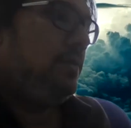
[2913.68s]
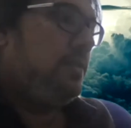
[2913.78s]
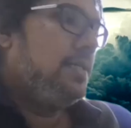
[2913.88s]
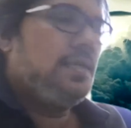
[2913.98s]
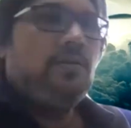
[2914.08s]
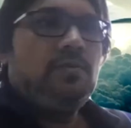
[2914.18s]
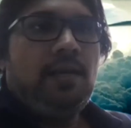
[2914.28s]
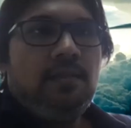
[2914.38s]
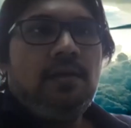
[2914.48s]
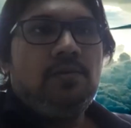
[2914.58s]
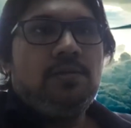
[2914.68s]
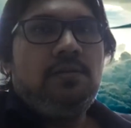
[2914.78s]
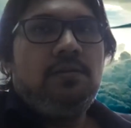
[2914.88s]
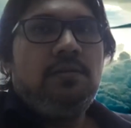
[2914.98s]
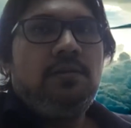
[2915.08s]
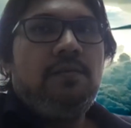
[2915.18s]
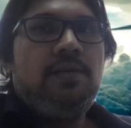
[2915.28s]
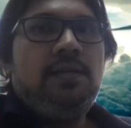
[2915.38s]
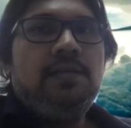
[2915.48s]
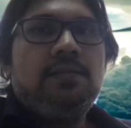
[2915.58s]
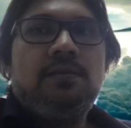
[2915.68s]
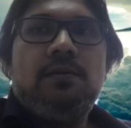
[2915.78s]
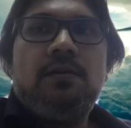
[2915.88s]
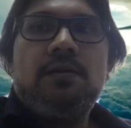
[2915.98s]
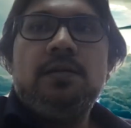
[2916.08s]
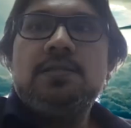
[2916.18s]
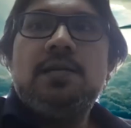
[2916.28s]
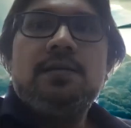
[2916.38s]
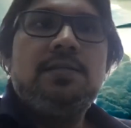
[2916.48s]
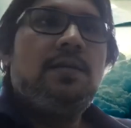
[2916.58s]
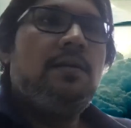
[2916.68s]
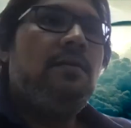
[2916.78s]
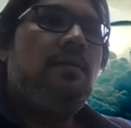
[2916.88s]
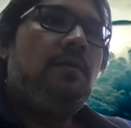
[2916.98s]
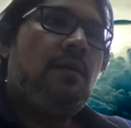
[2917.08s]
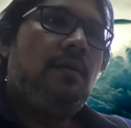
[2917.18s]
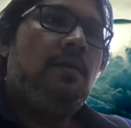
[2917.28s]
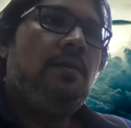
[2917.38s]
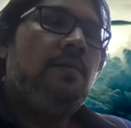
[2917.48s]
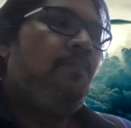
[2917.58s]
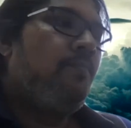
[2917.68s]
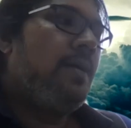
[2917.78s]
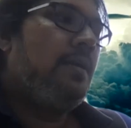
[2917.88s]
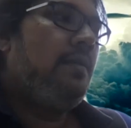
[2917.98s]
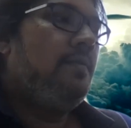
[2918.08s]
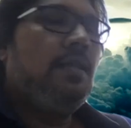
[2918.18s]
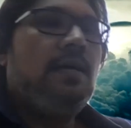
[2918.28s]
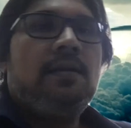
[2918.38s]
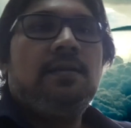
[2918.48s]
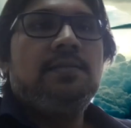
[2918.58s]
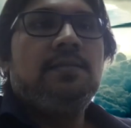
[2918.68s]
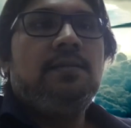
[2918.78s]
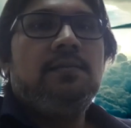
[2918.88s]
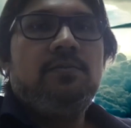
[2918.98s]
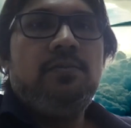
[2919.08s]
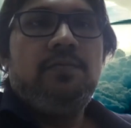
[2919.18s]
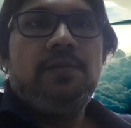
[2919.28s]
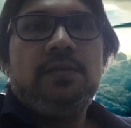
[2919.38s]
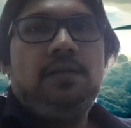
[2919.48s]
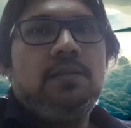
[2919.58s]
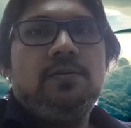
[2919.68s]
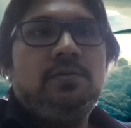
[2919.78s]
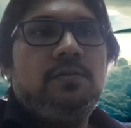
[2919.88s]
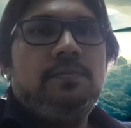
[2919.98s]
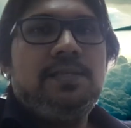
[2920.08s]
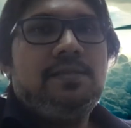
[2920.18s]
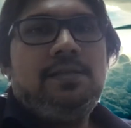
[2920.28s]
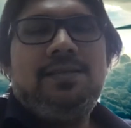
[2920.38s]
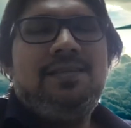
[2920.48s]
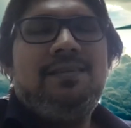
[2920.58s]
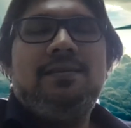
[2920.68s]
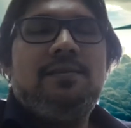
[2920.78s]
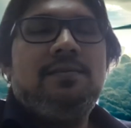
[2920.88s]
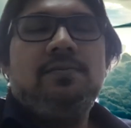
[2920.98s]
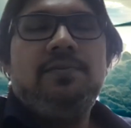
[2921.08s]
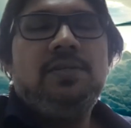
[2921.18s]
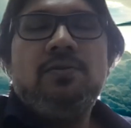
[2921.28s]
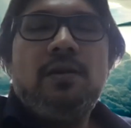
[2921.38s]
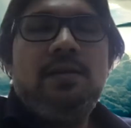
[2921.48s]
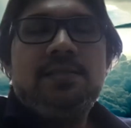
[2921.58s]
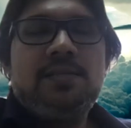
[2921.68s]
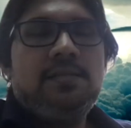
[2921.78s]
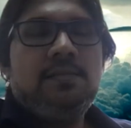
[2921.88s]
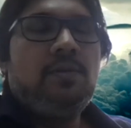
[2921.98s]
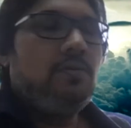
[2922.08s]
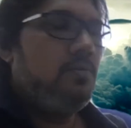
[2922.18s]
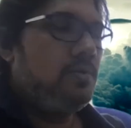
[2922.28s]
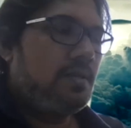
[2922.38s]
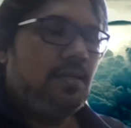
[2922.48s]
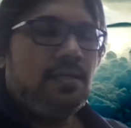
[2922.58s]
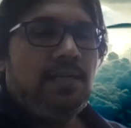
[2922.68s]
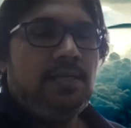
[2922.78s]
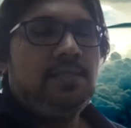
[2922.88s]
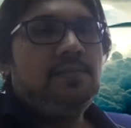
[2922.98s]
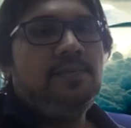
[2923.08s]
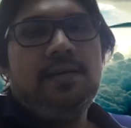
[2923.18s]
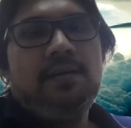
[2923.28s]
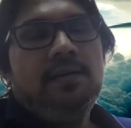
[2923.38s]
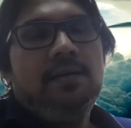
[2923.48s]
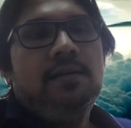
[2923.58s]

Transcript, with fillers: uh, there's ISO 9,000. There were days uh, consultants are earning a lot, but even there are consultants who do it for 30,000 rupees. So we should not discuss about those cases where